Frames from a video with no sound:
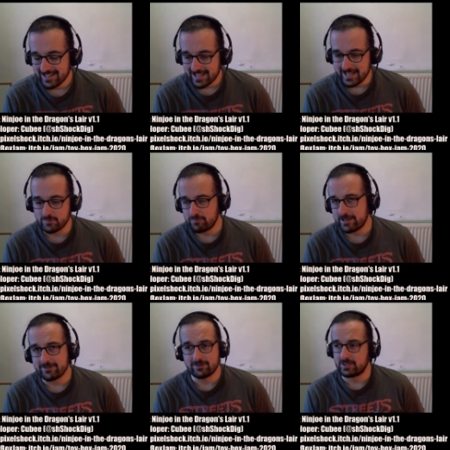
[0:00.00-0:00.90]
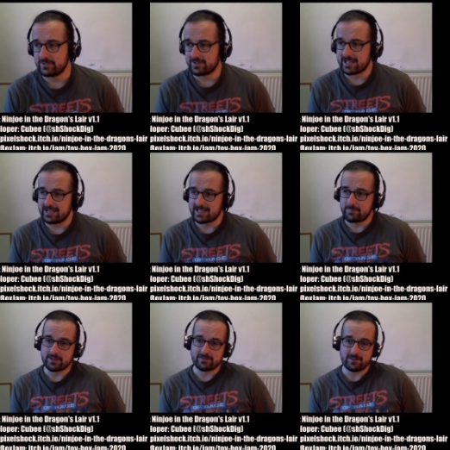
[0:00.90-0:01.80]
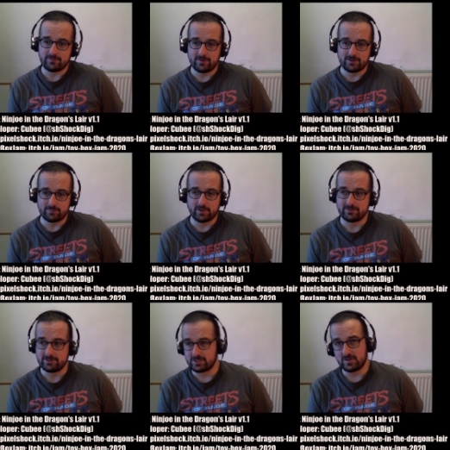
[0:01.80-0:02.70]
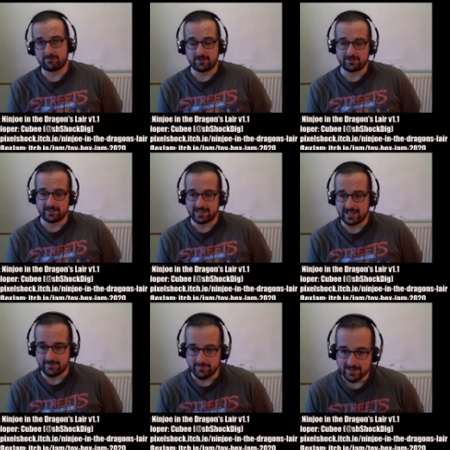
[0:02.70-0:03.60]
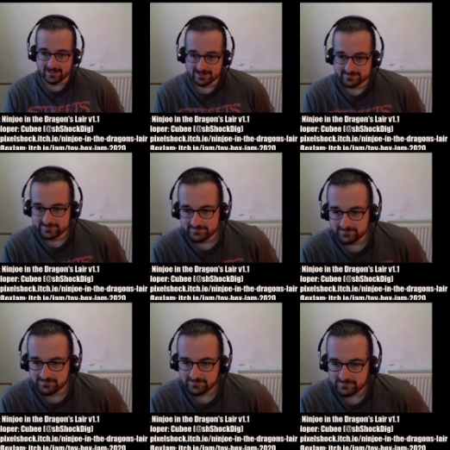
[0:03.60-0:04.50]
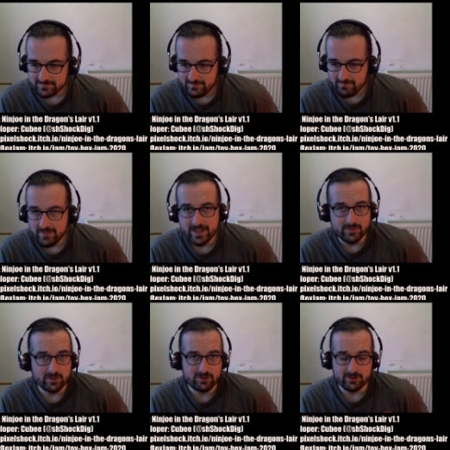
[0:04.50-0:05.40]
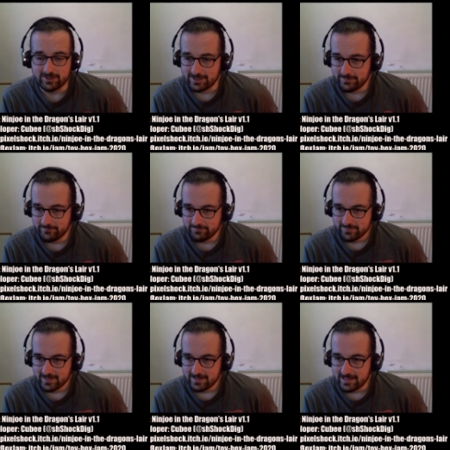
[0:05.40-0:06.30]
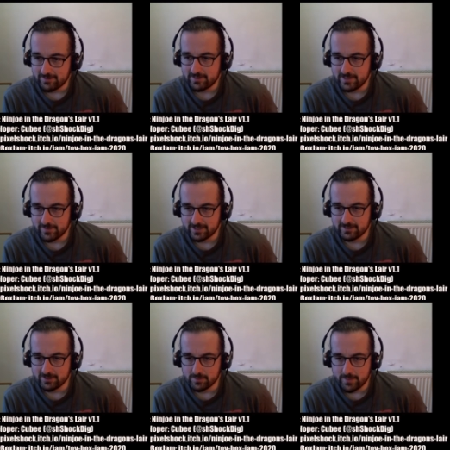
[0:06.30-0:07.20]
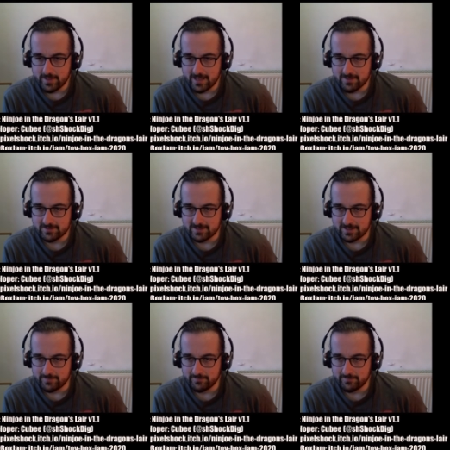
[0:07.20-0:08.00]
It would really suck if I can't get past this first boss and show you the rest of the game. That would suck. Let's see if I can do a bit better this time.